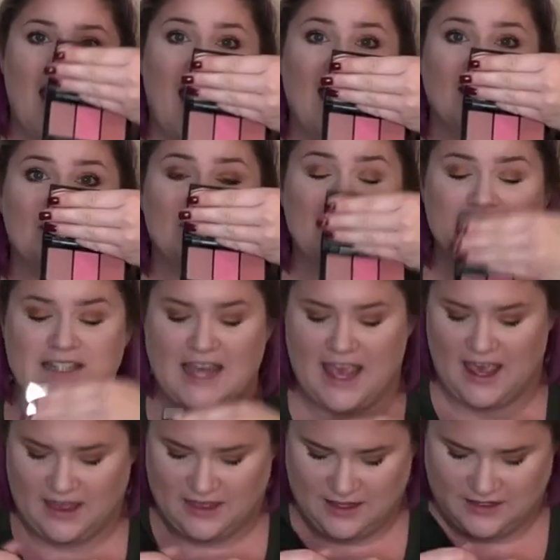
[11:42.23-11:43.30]
And I'm gonna
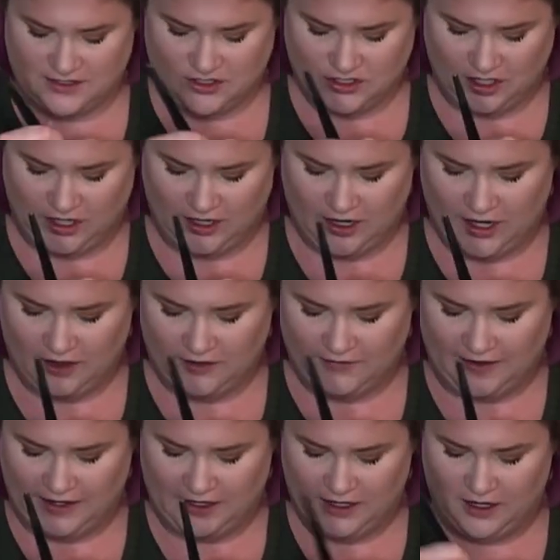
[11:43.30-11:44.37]
take this dark color
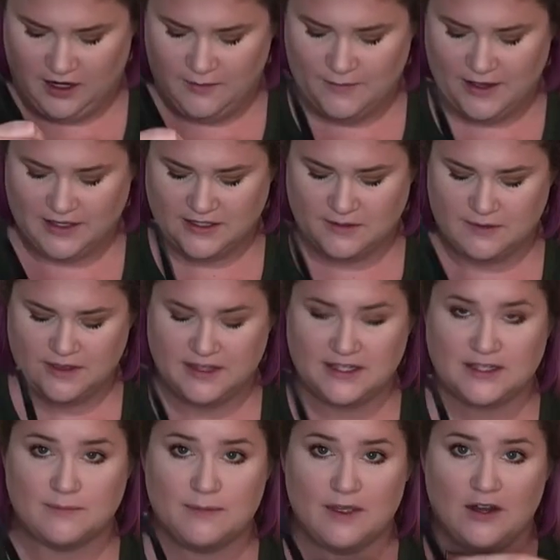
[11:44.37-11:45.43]
right here, mix it with
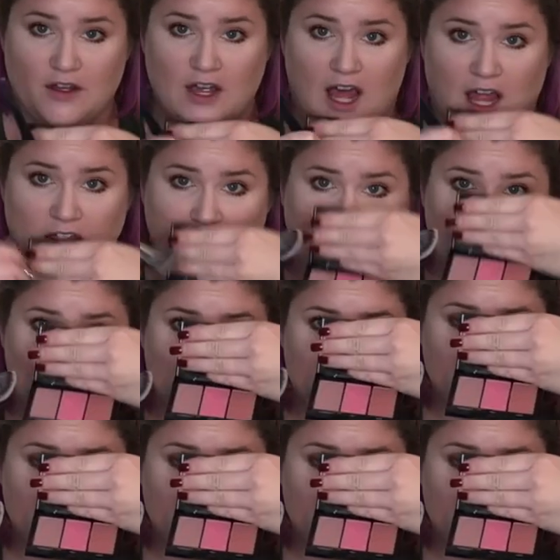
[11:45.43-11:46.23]
this middle color,